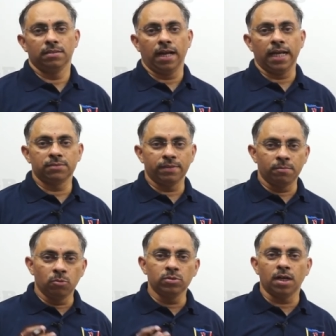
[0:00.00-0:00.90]
As we
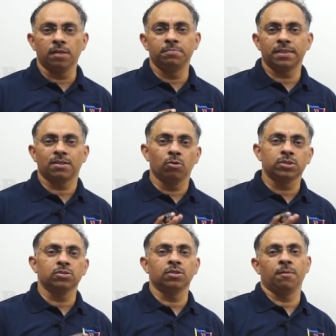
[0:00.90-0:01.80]
move the object
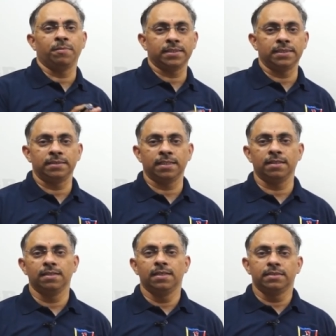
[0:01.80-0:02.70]
closer to the optic
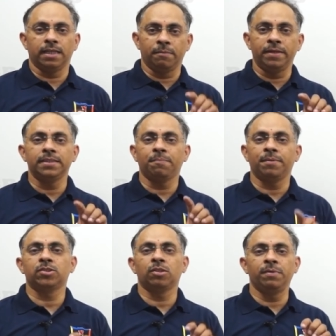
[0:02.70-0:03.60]
center, the image
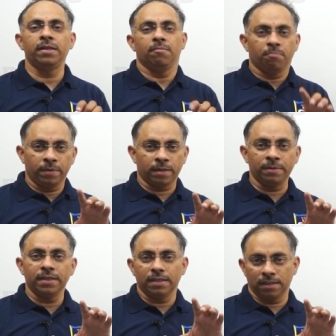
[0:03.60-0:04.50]
appears to be
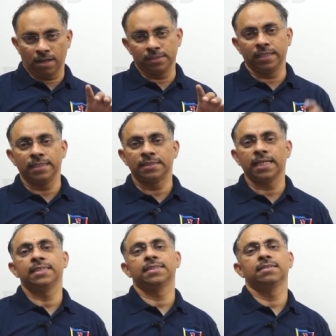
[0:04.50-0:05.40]
becoming larger in
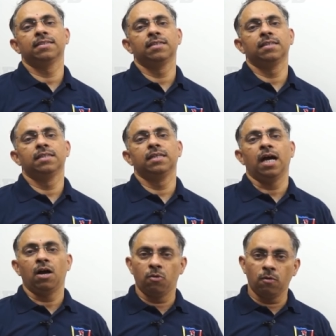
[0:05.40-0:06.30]
size.
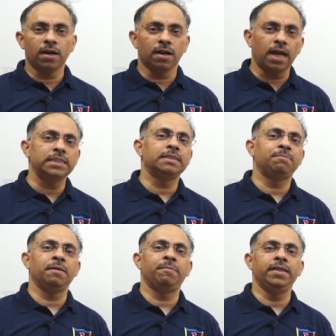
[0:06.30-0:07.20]
However large it
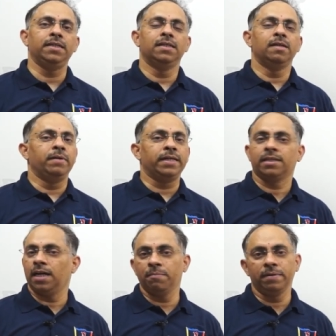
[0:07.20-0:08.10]
may be, it
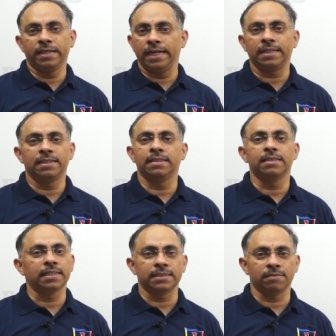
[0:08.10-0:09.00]
cannot be greater than the
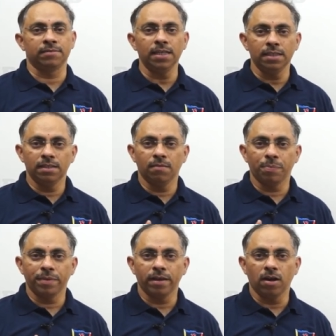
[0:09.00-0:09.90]
size of the
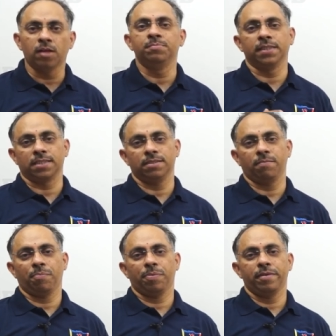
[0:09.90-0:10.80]
object.
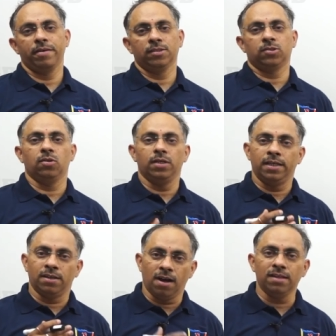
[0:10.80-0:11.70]
So,
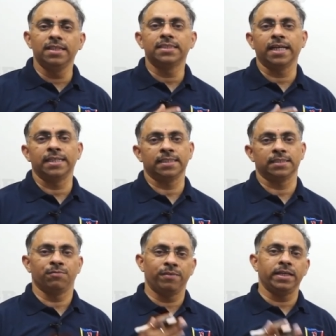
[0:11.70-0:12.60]
in all these
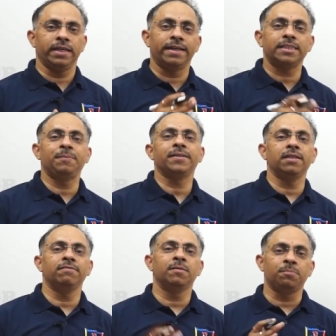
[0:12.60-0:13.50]
cases,
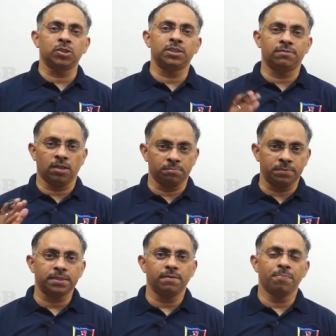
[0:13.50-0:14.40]
irrespective of the position of the
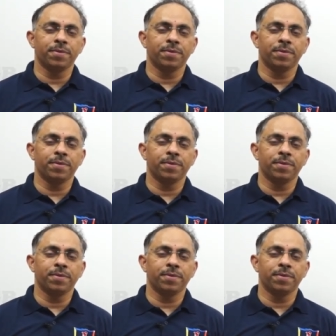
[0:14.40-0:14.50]
object,